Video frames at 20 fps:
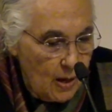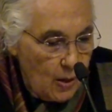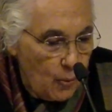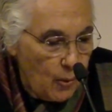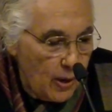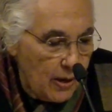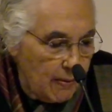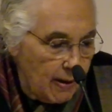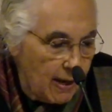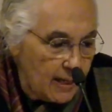
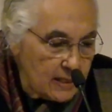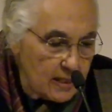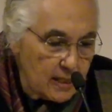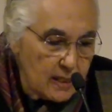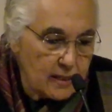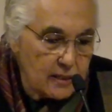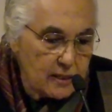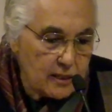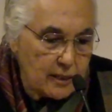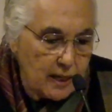Whereas
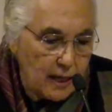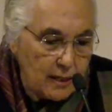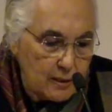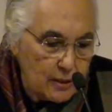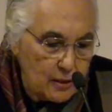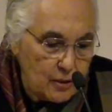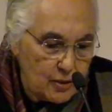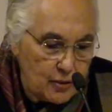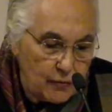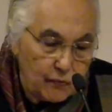his
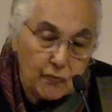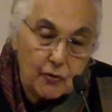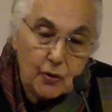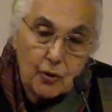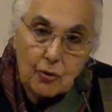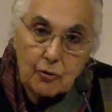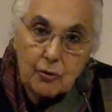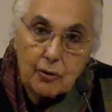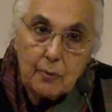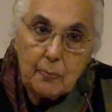studies of
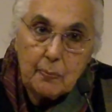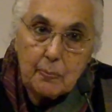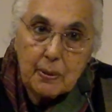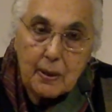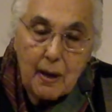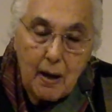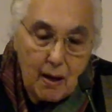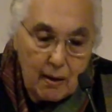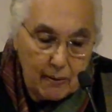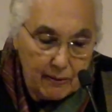Europe
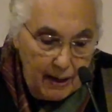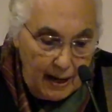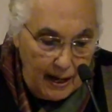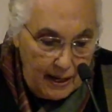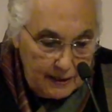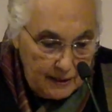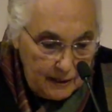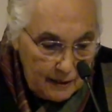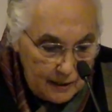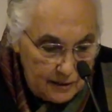are
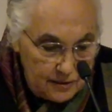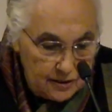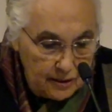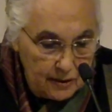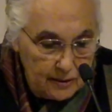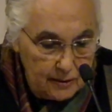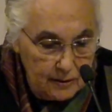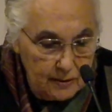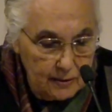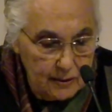
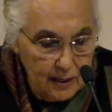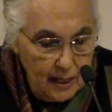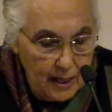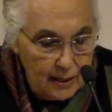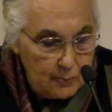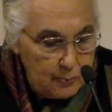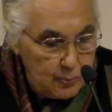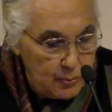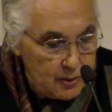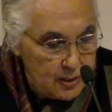analytical
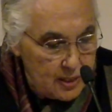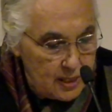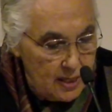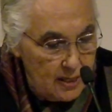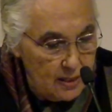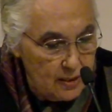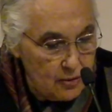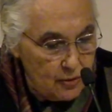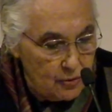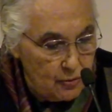and
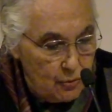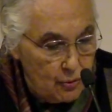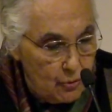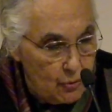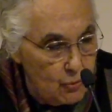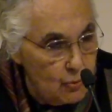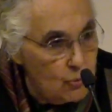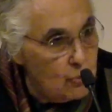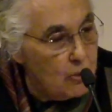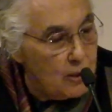present
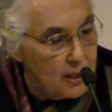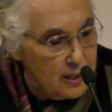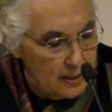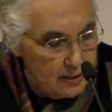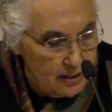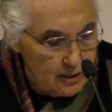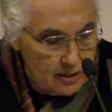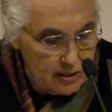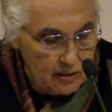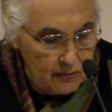new
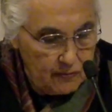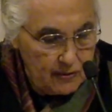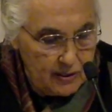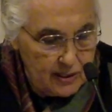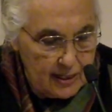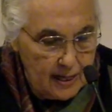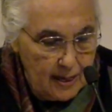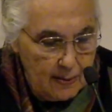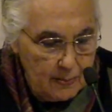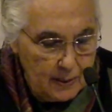ways of
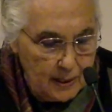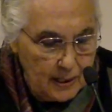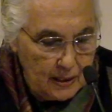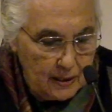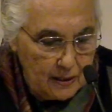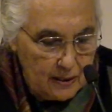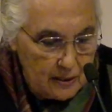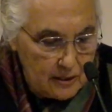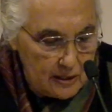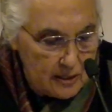
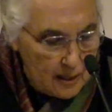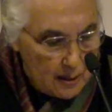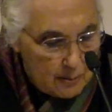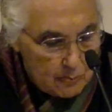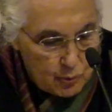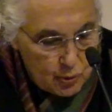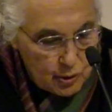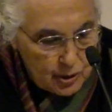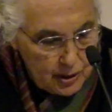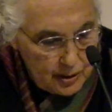examining the
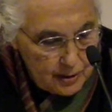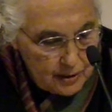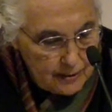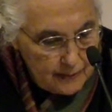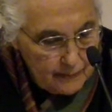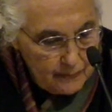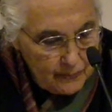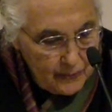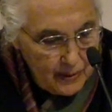subject,